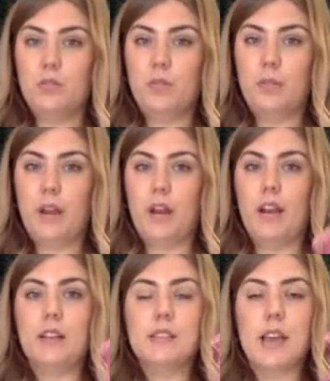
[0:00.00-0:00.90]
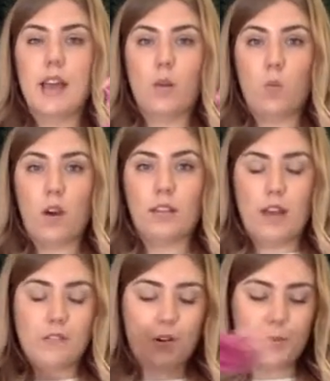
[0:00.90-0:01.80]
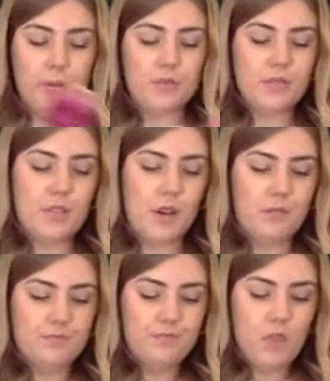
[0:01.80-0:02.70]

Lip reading: blueberries and 1 lavender moon. So